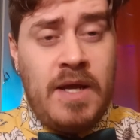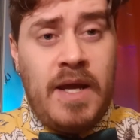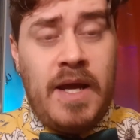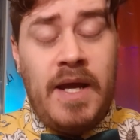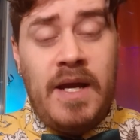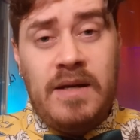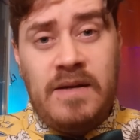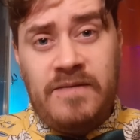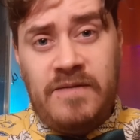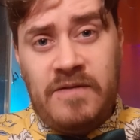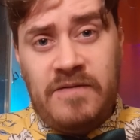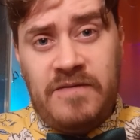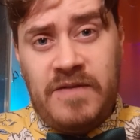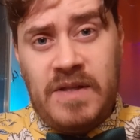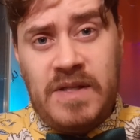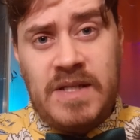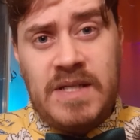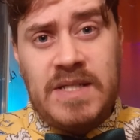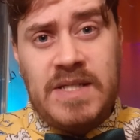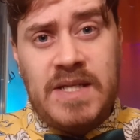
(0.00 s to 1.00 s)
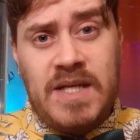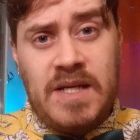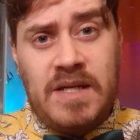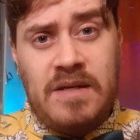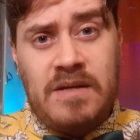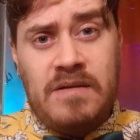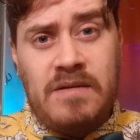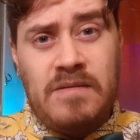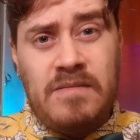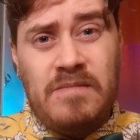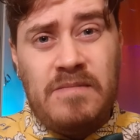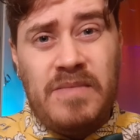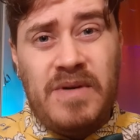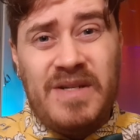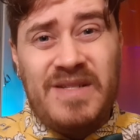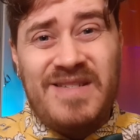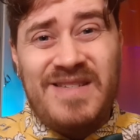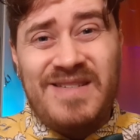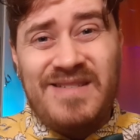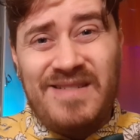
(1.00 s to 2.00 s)
And if you're feeling sick
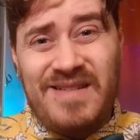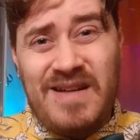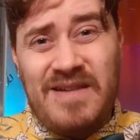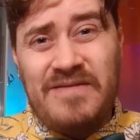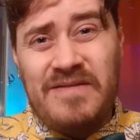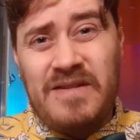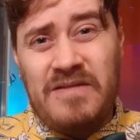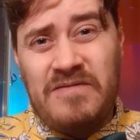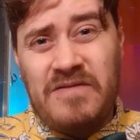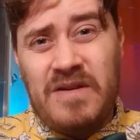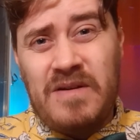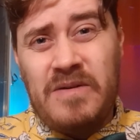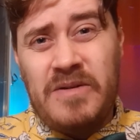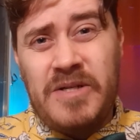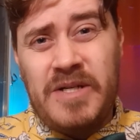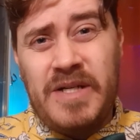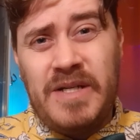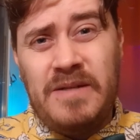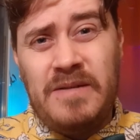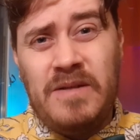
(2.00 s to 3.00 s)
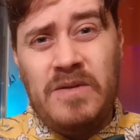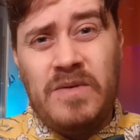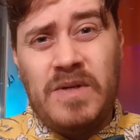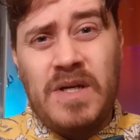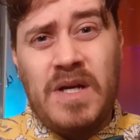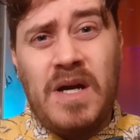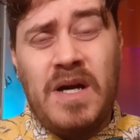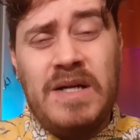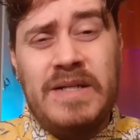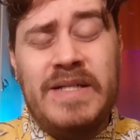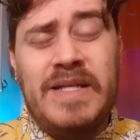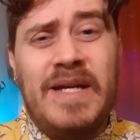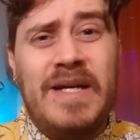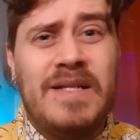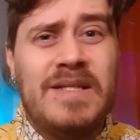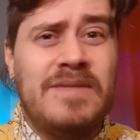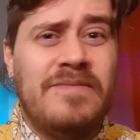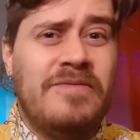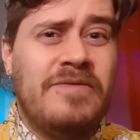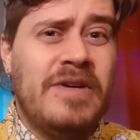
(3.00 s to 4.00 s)
but still have enough energy, you can
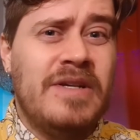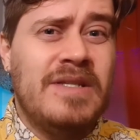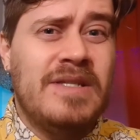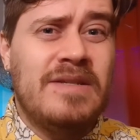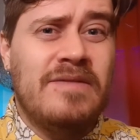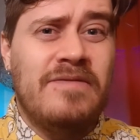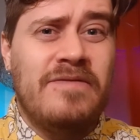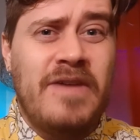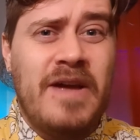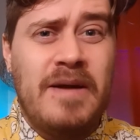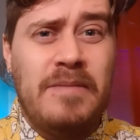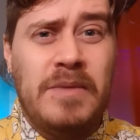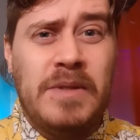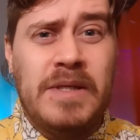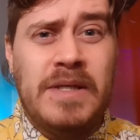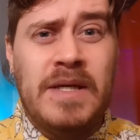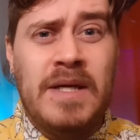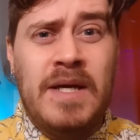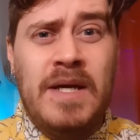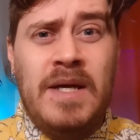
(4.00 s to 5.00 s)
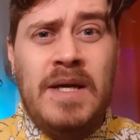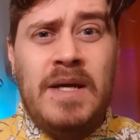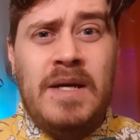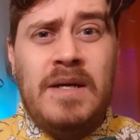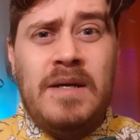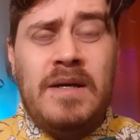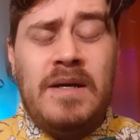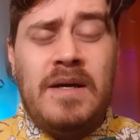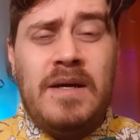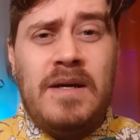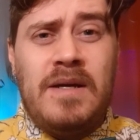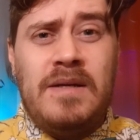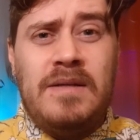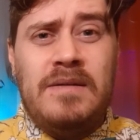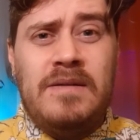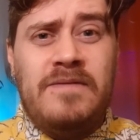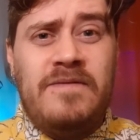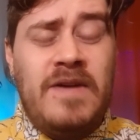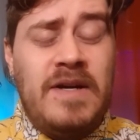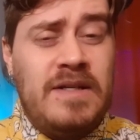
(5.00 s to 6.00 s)
contact some friends and family
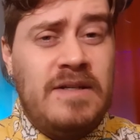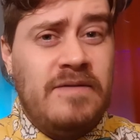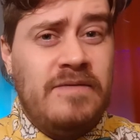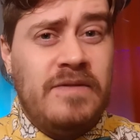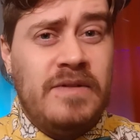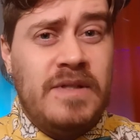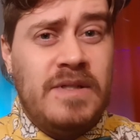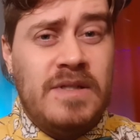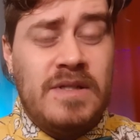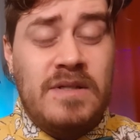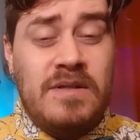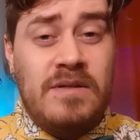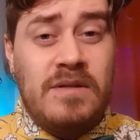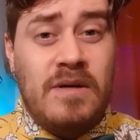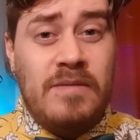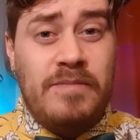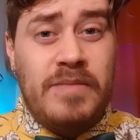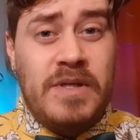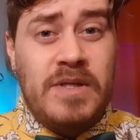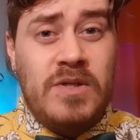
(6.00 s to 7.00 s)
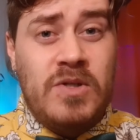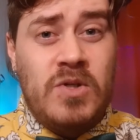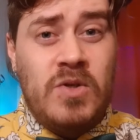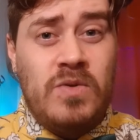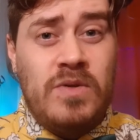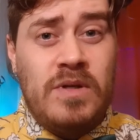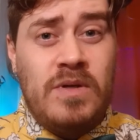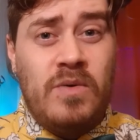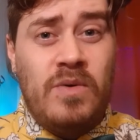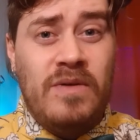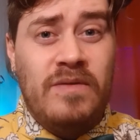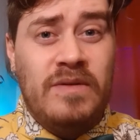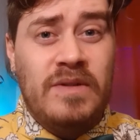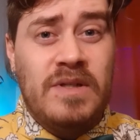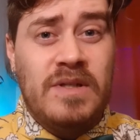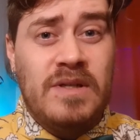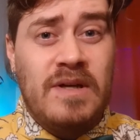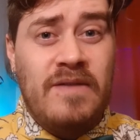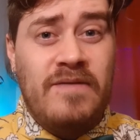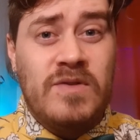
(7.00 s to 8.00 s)
and effectively just jump into the
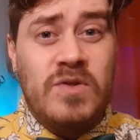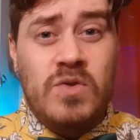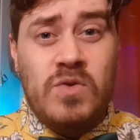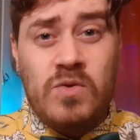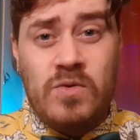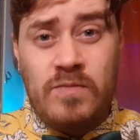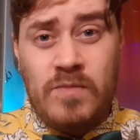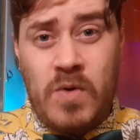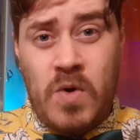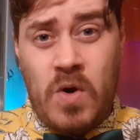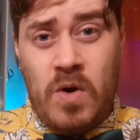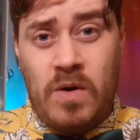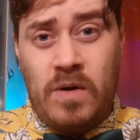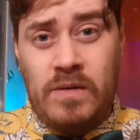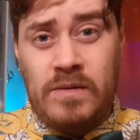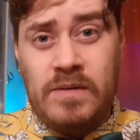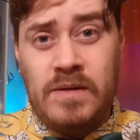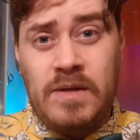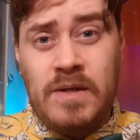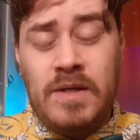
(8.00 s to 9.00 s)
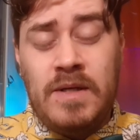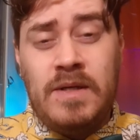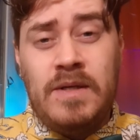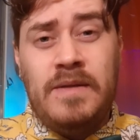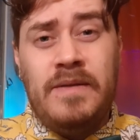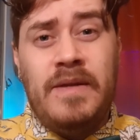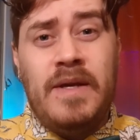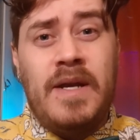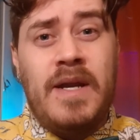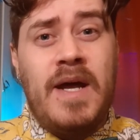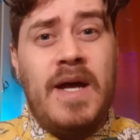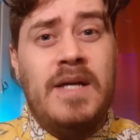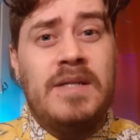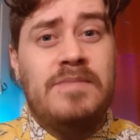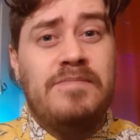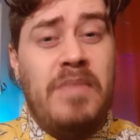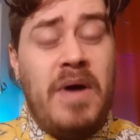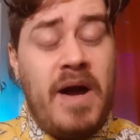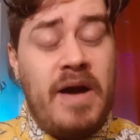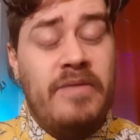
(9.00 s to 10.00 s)
equivalent of a Zoom call that has
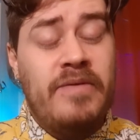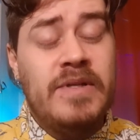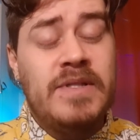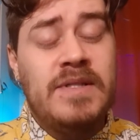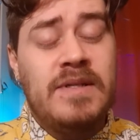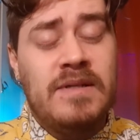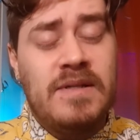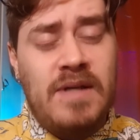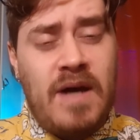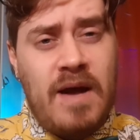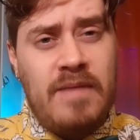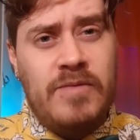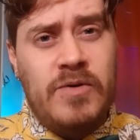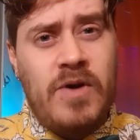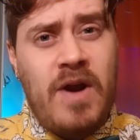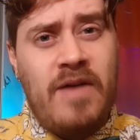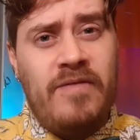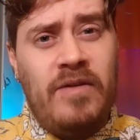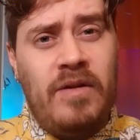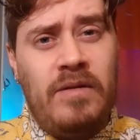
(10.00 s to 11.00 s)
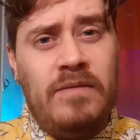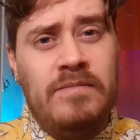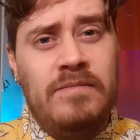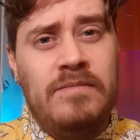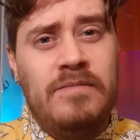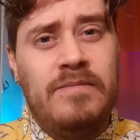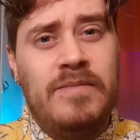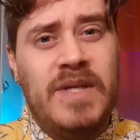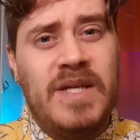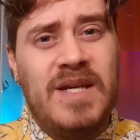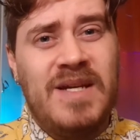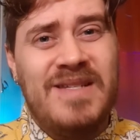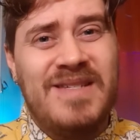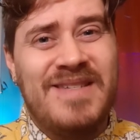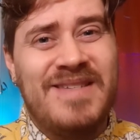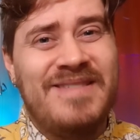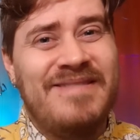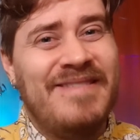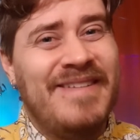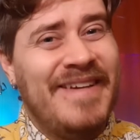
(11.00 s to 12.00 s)
pirates and time travel.
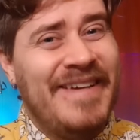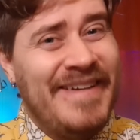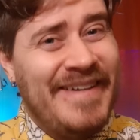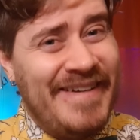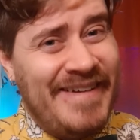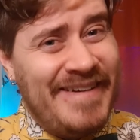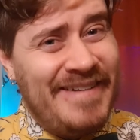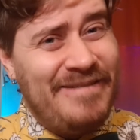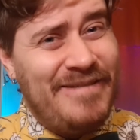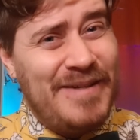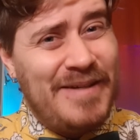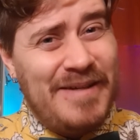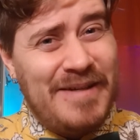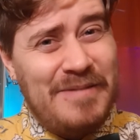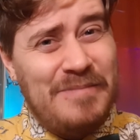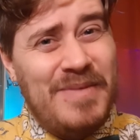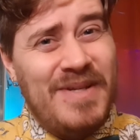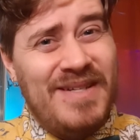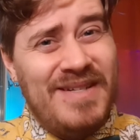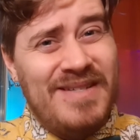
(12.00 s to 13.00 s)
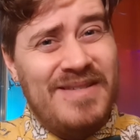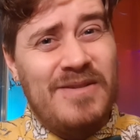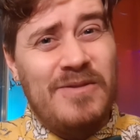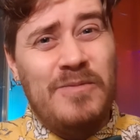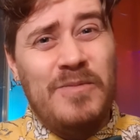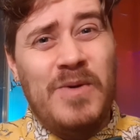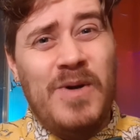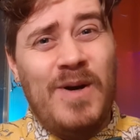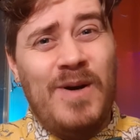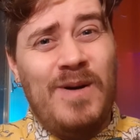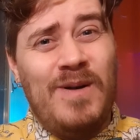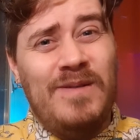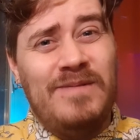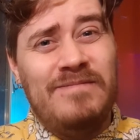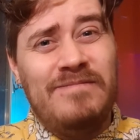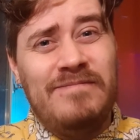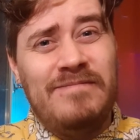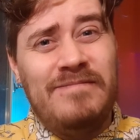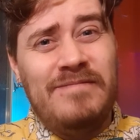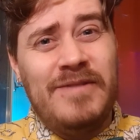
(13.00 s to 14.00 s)
Because if you're going to be in a Zoom call,
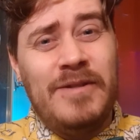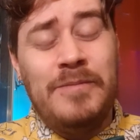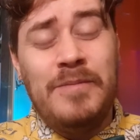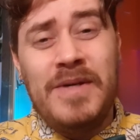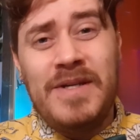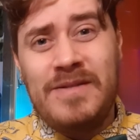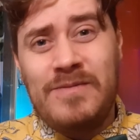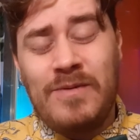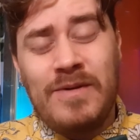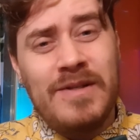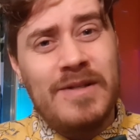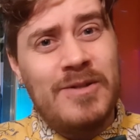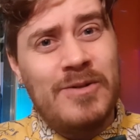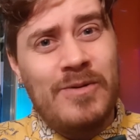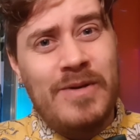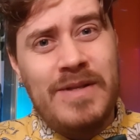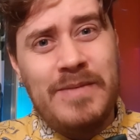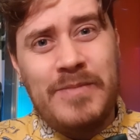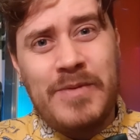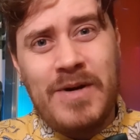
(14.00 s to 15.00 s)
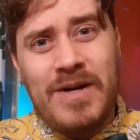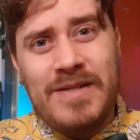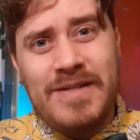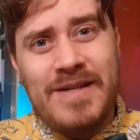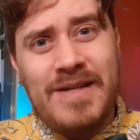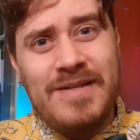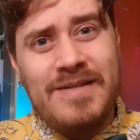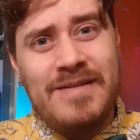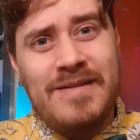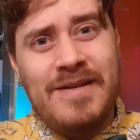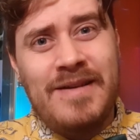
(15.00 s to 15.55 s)
you may as well enjoy the process.